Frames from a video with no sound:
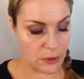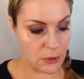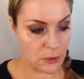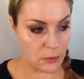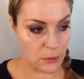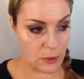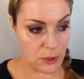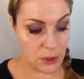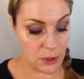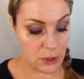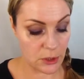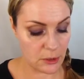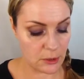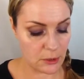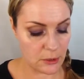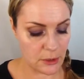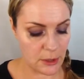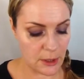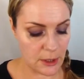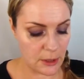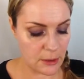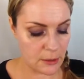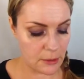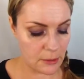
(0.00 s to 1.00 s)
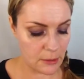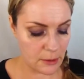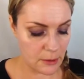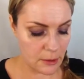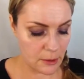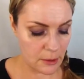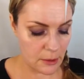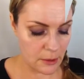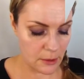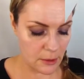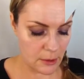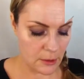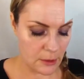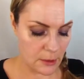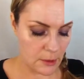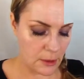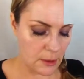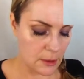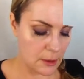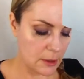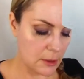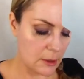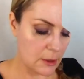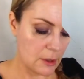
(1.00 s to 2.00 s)
too much under there. I
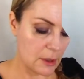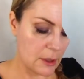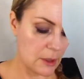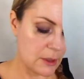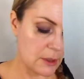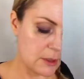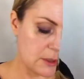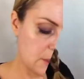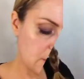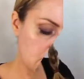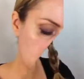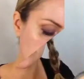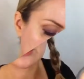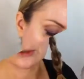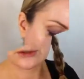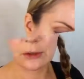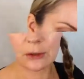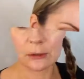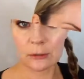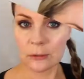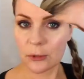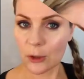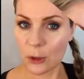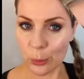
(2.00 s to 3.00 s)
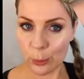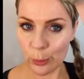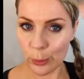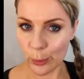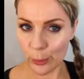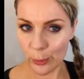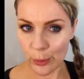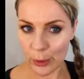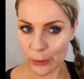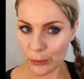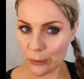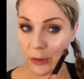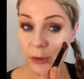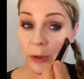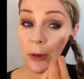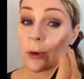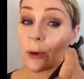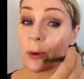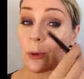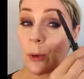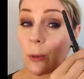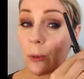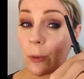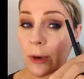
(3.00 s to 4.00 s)
kind of forgot to take the compact powder and
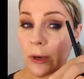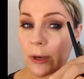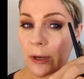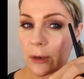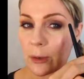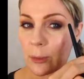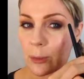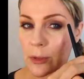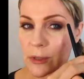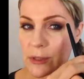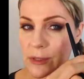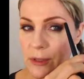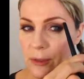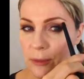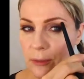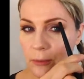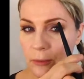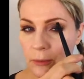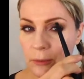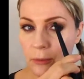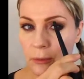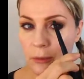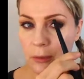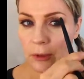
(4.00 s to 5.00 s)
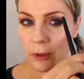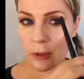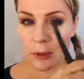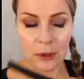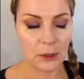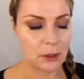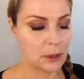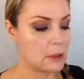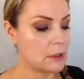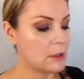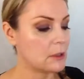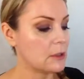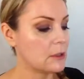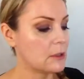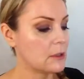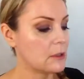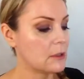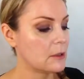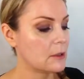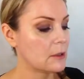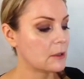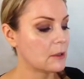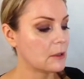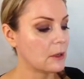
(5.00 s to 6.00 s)
go over here a bit.
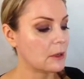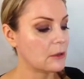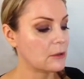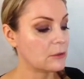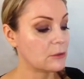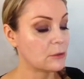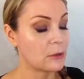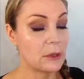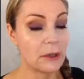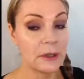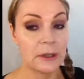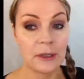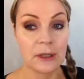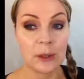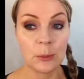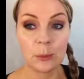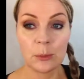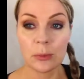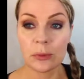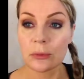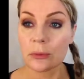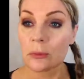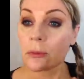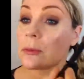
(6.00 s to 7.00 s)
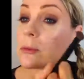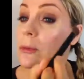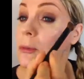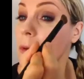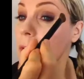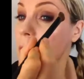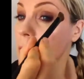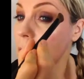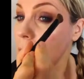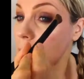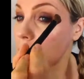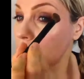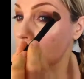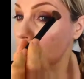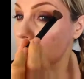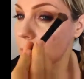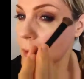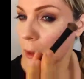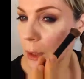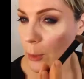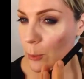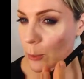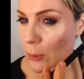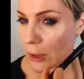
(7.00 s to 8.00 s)
Kind of to clean up
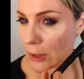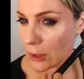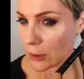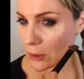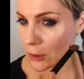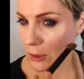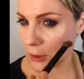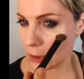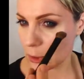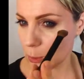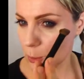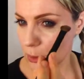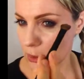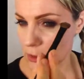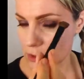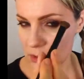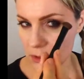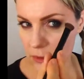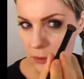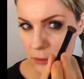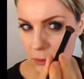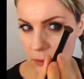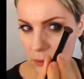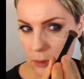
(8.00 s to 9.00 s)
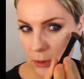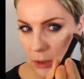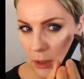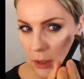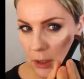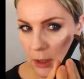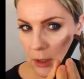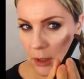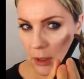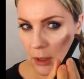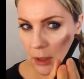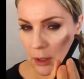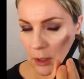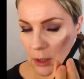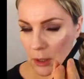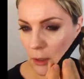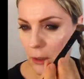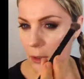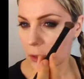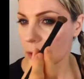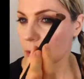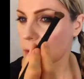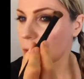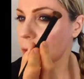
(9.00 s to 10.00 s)
and make it a little bit,
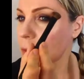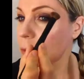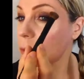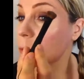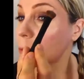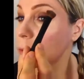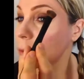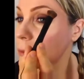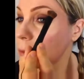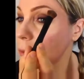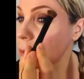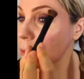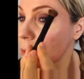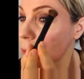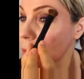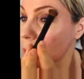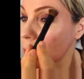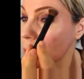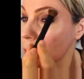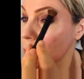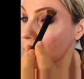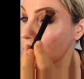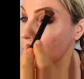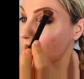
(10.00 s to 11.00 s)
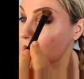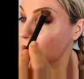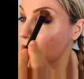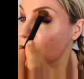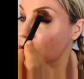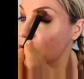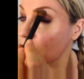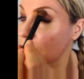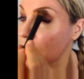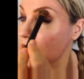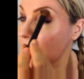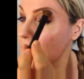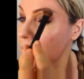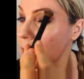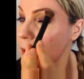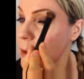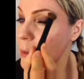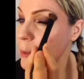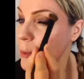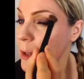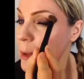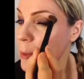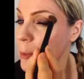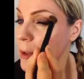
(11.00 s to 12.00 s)
you know,
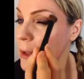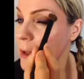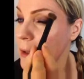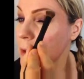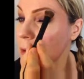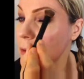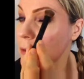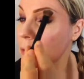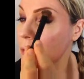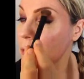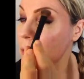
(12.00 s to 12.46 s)
lighter maybe.